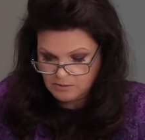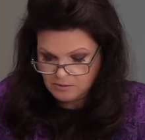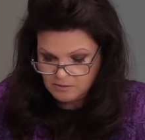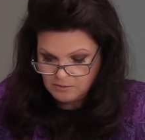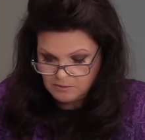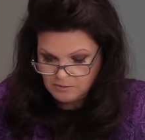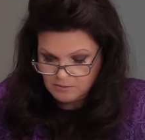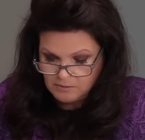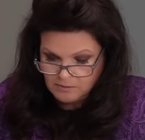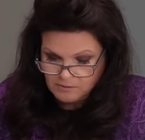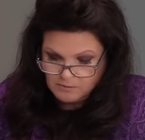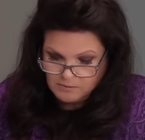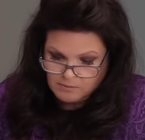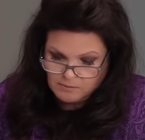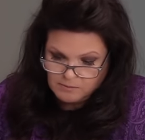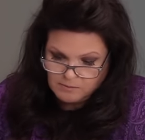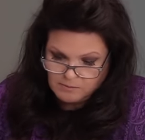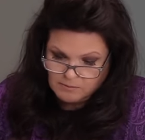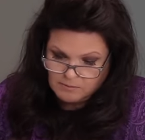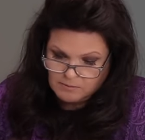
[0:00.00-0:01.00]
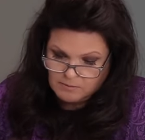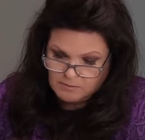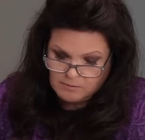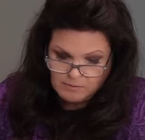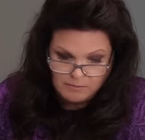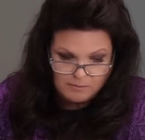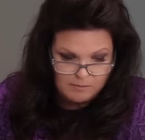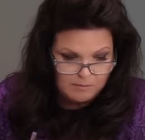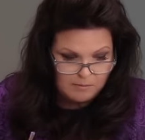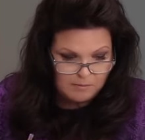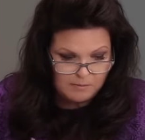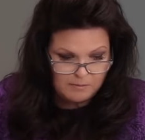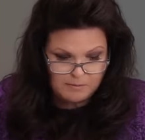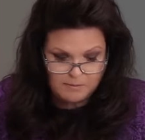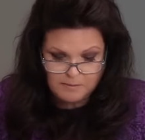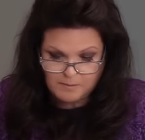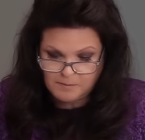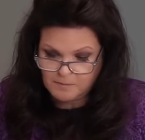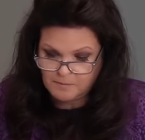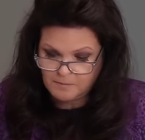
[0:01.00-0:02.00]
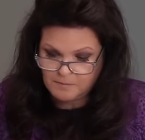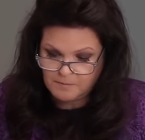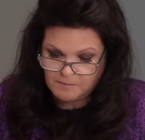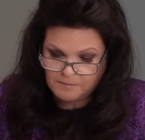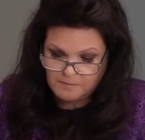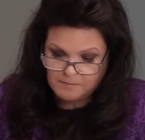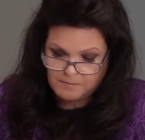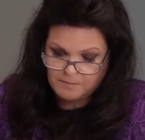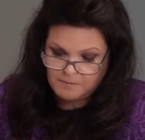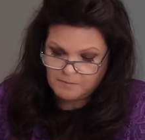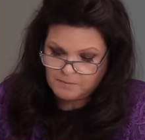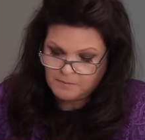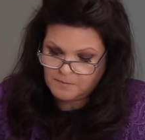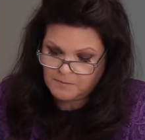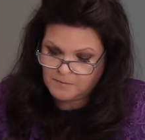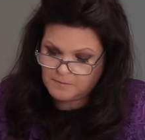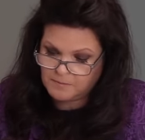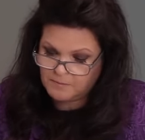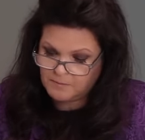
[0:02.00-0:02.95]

(silence)